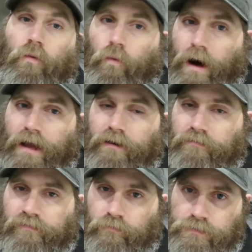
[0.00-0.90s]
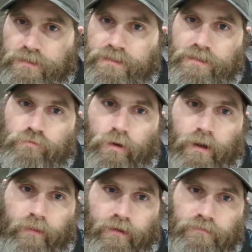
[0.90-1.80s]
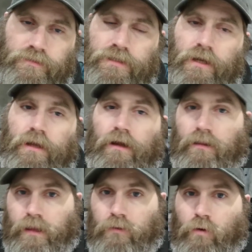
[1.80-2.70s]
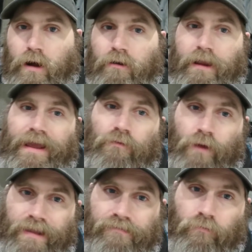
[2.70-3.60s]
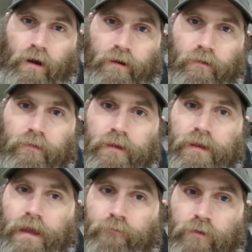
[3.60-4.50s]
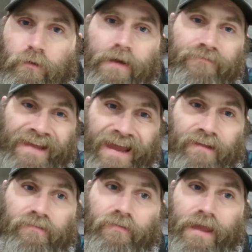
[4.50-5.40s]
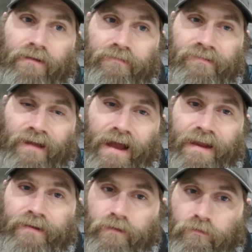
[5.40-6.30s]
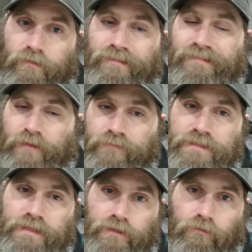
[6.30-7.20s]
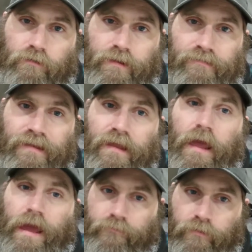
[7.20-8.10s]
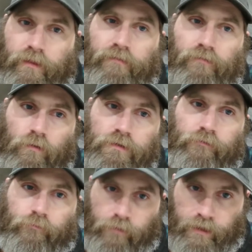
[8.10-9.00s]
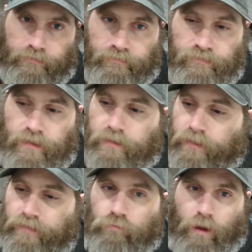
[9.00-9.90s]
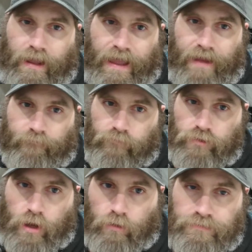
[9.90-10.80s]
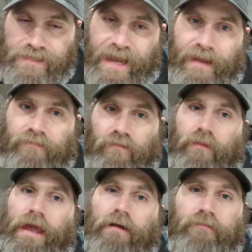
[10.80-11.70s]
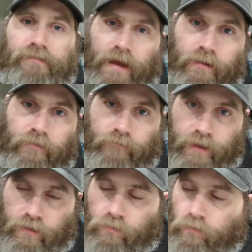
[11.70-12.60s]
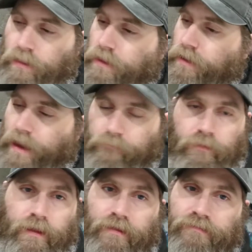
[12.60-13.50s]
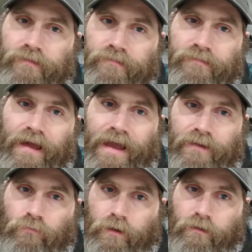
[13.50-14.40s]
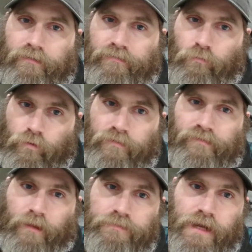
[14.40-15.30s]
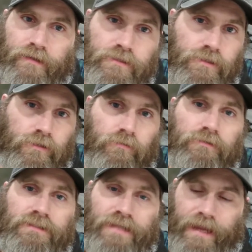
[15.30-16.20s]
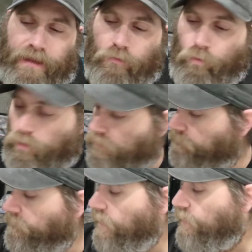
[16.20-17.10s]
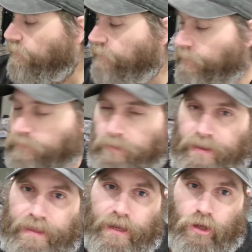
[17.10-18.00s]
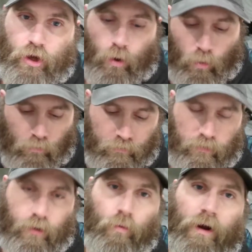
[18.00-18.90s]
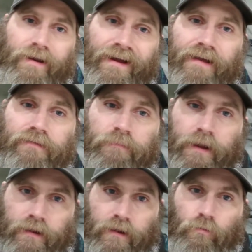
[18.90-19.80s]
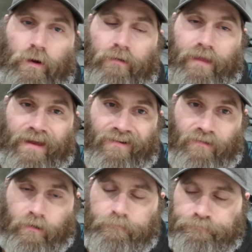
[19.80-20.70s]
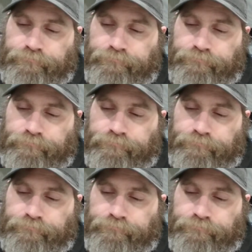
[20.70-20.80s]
Water sources is one of those. Clean water and wastewater. If you have tanks on the outside and you're at 17 degrees, everything's going to freeze. That's why I have no tanks on the outside of the vehicle. Everything is inside where it's more subject to staying warm. Now, they might get colder or whatnot depending on where they are.